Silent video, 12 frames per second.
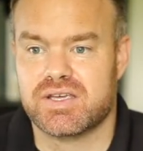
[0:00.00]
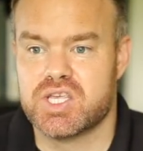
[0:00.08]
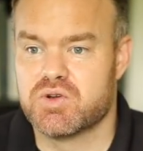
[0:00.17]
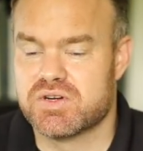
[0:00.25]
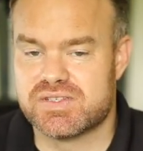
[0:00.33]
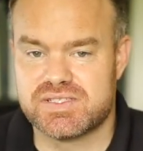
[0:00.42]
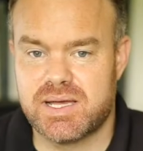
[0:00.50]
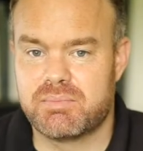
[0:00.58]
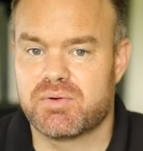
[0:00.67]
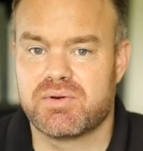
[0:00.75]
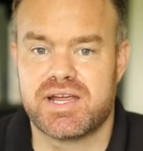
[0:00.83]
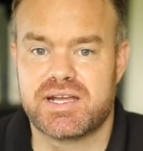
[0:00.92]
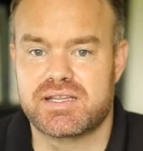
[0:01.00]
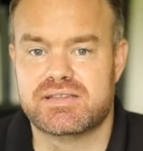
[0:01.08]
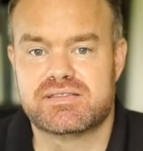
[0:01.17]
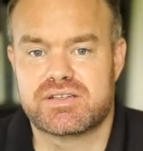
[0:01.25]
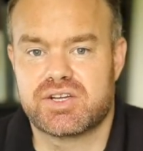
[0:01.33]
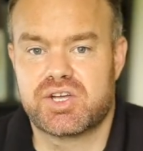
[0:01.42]
You were
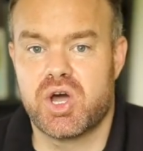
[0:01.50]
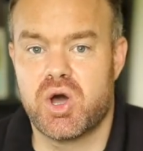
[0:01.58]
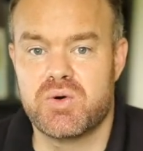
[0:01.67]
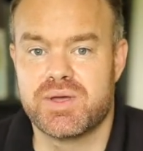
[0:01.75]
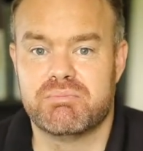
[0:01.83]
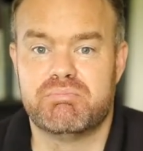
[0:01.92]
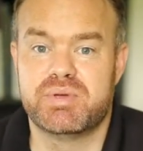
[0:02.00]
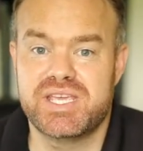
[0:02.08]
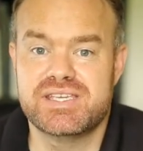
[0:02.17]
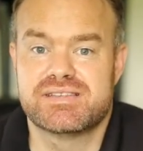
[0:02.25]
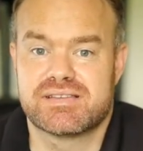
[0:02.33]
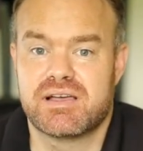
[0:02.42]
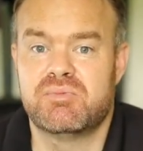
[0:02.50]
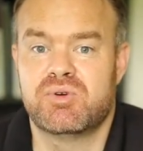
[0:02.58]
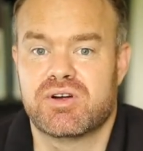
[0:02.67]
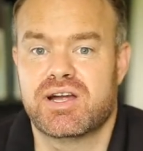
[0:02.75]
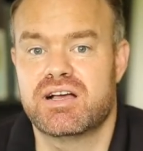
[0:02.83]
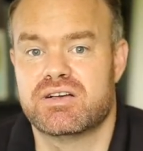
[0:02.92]
separated to go and be
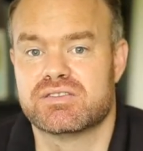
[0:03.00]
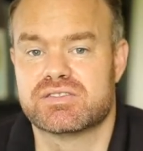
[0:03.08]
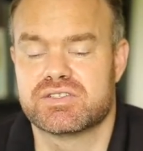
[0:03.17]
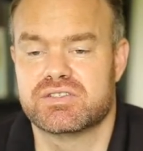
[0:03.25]
somewhere else.